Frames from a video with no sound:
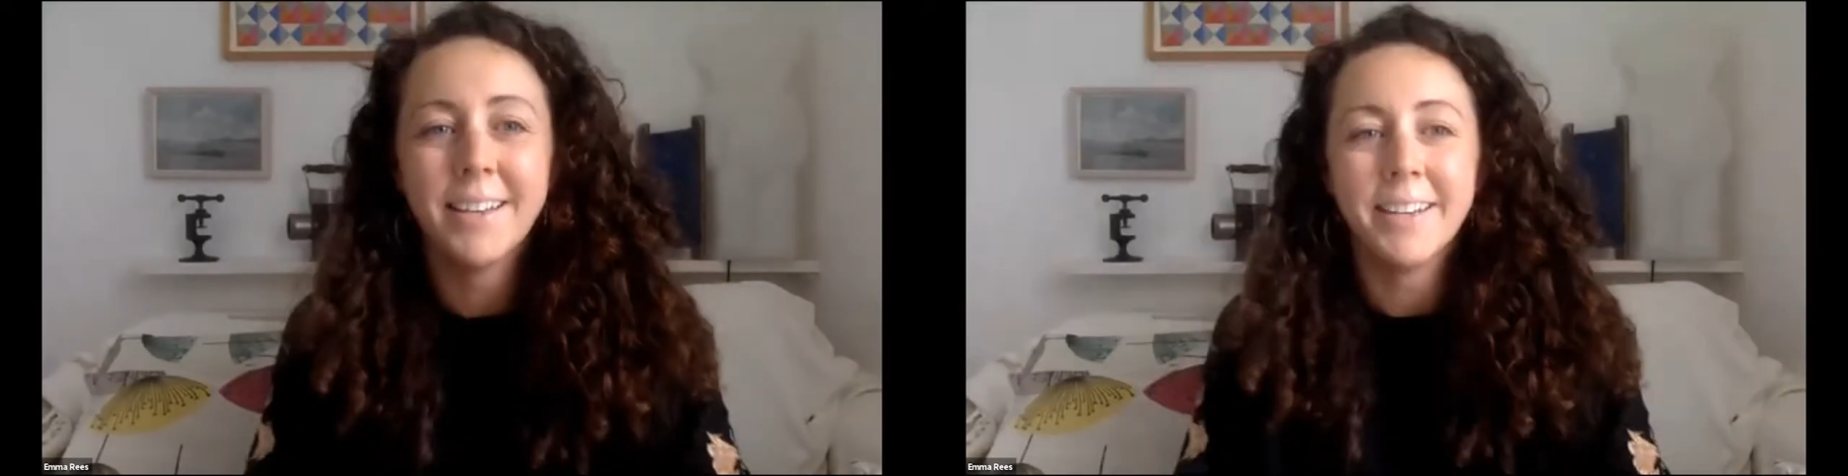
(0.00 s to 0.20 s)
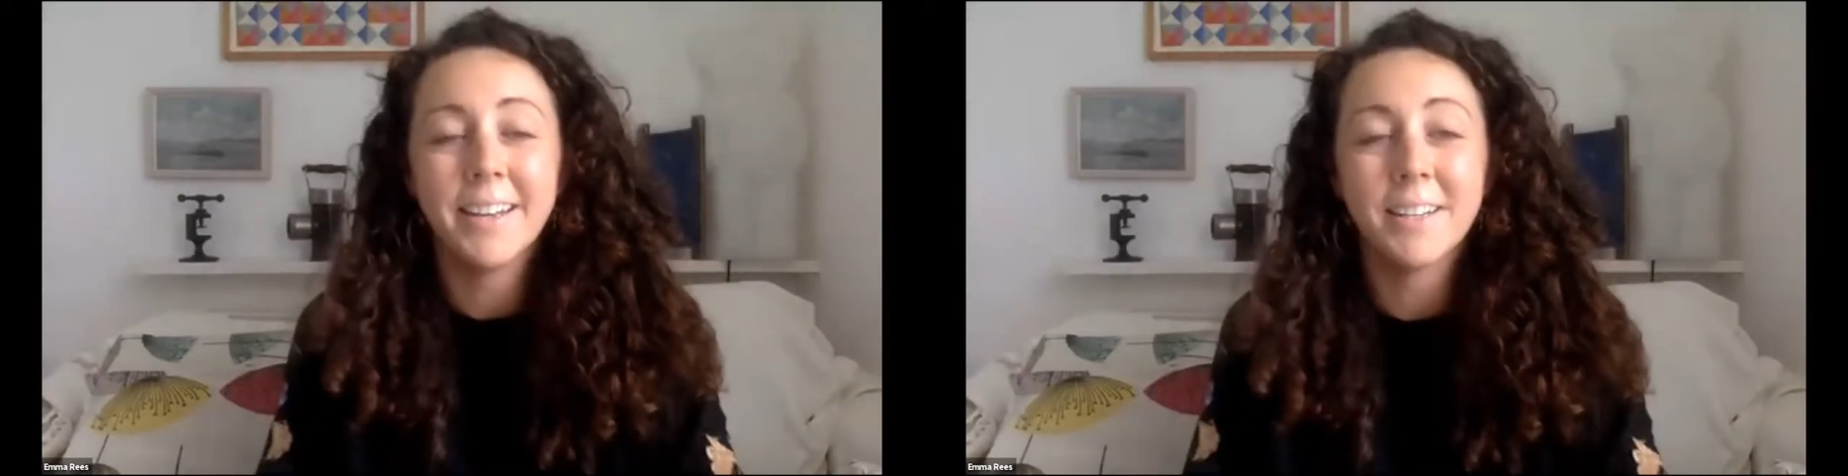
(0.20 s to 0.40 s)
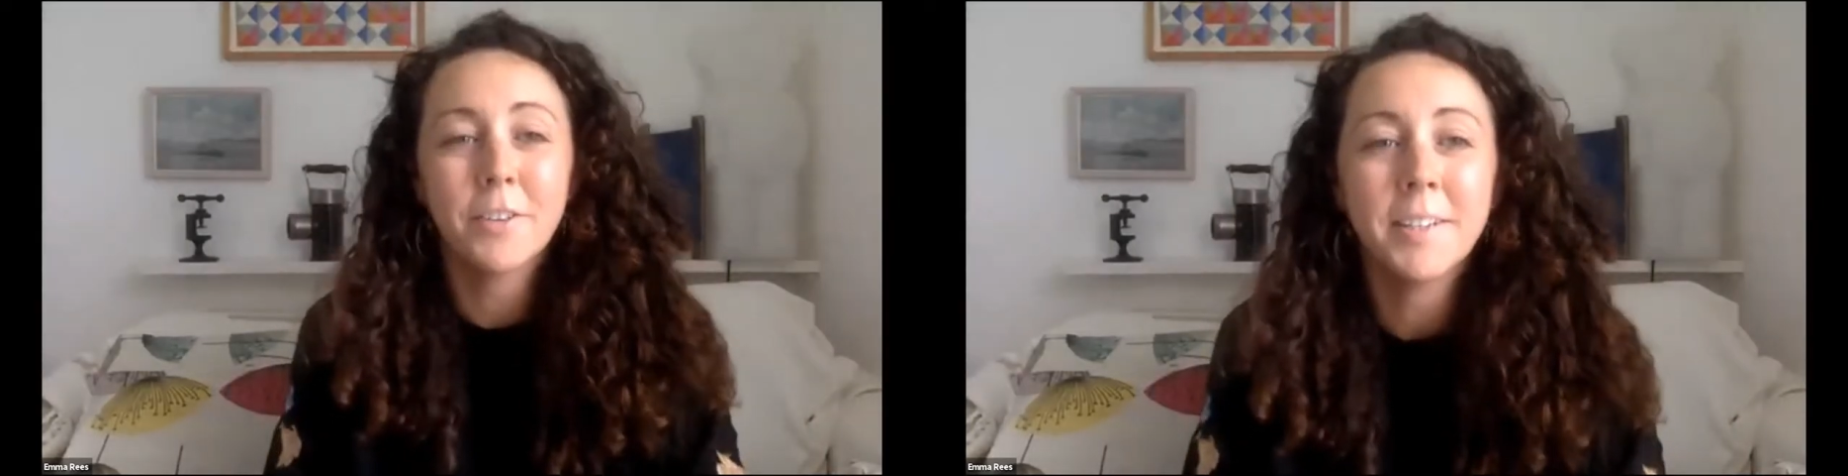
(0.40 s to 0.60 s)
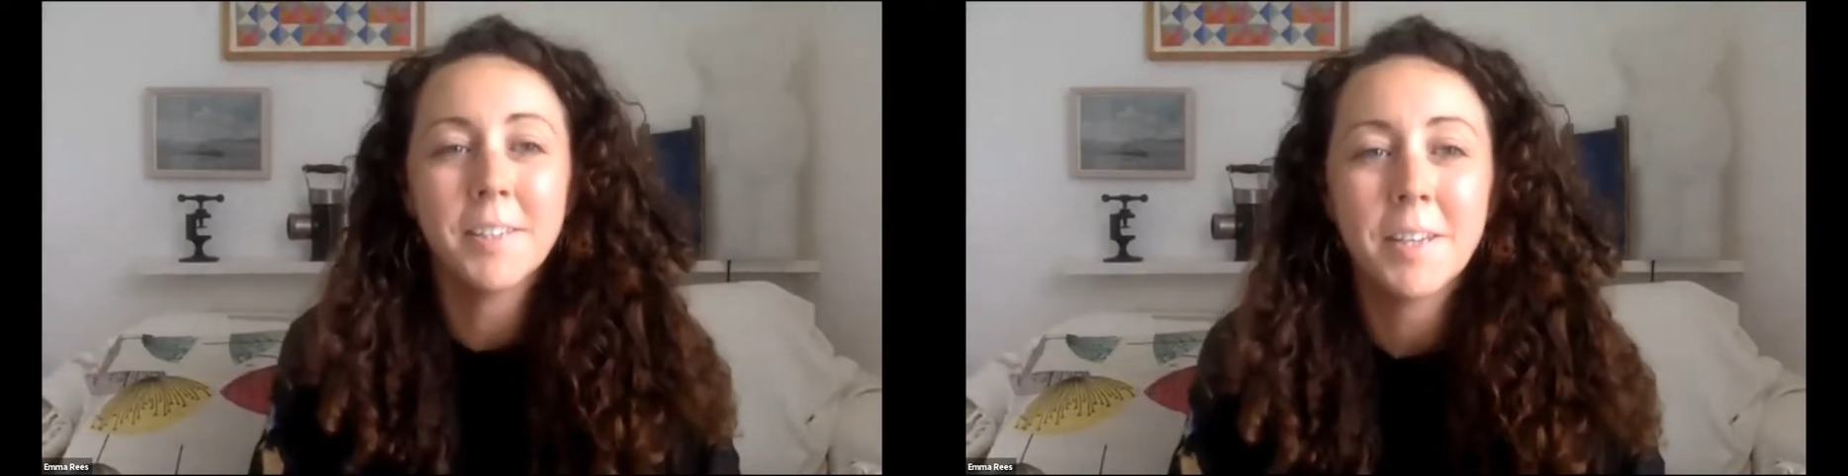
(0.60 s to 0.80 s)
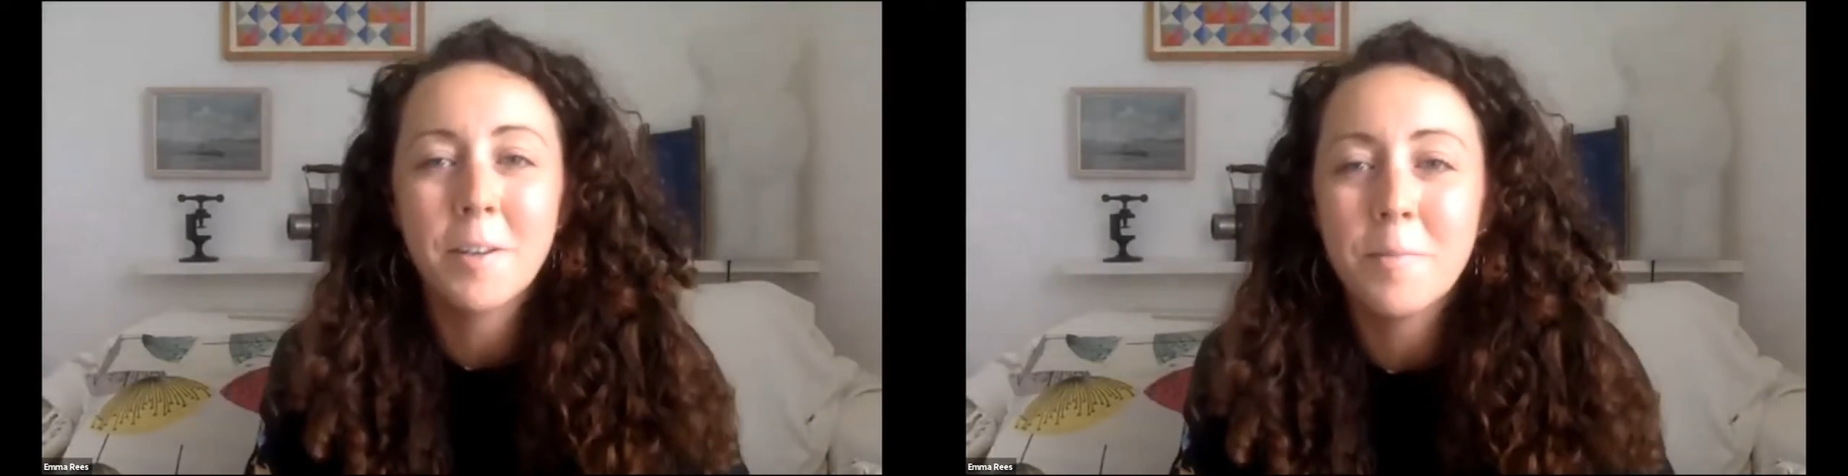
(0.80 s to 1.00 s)
yeah, it's great
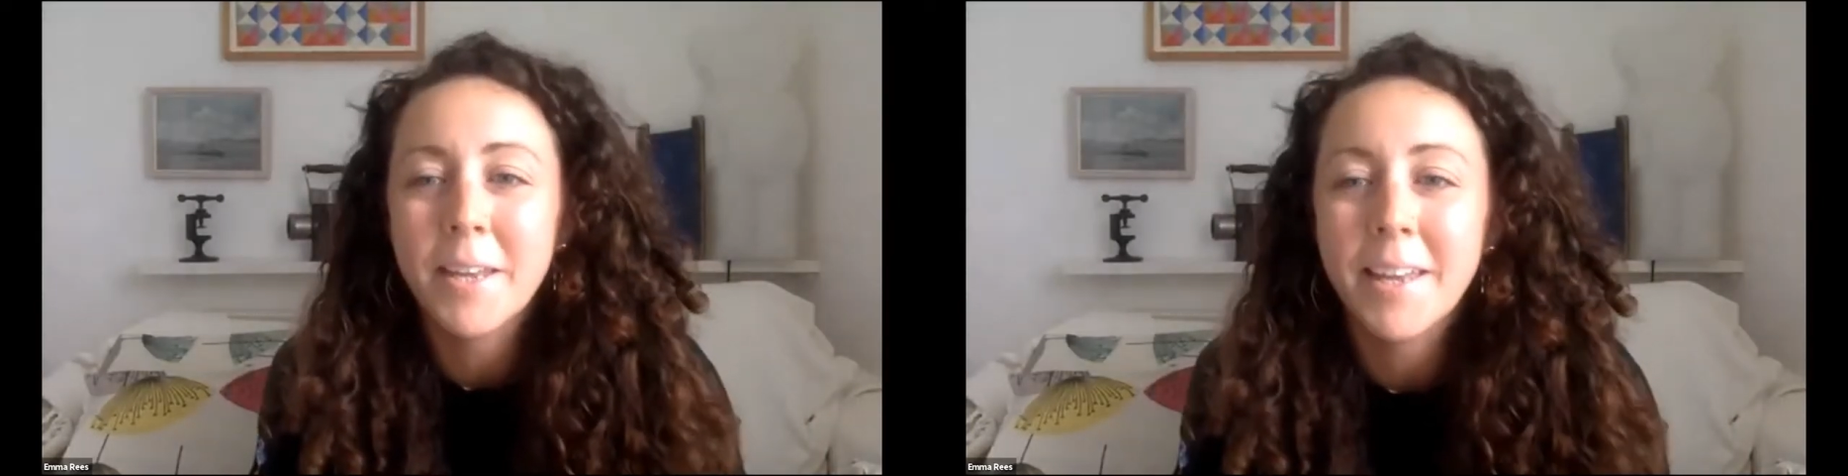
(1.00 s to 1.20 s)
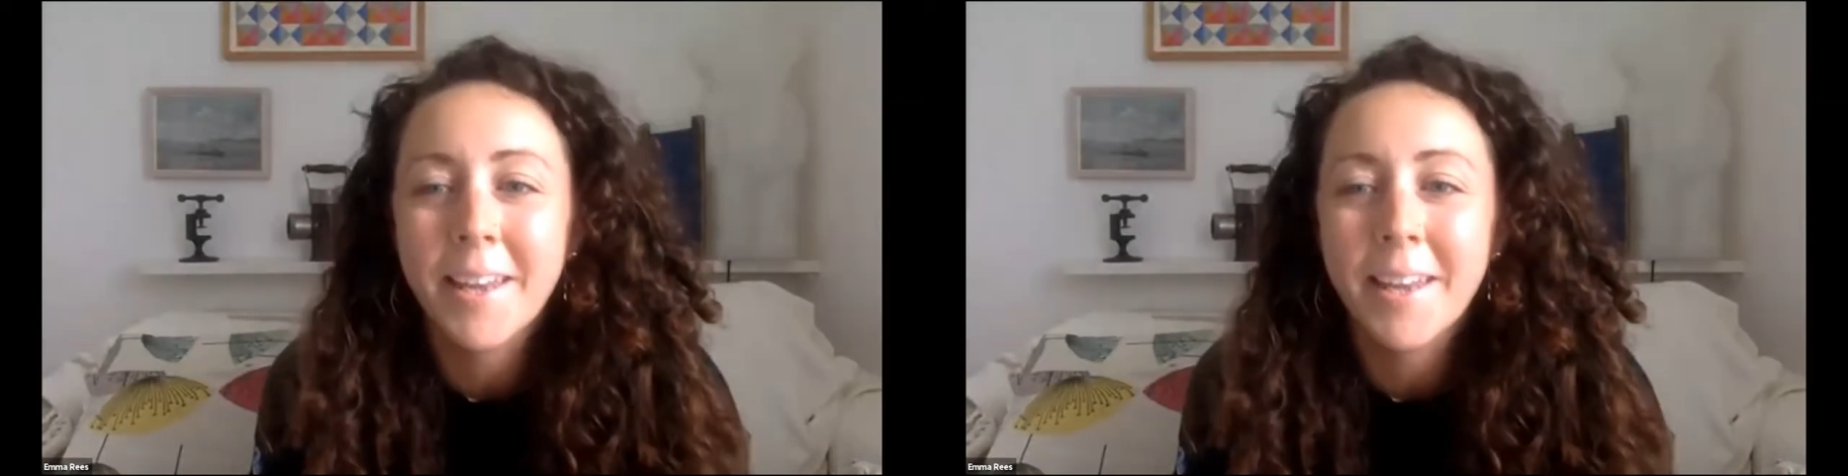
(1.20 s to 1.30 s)
to be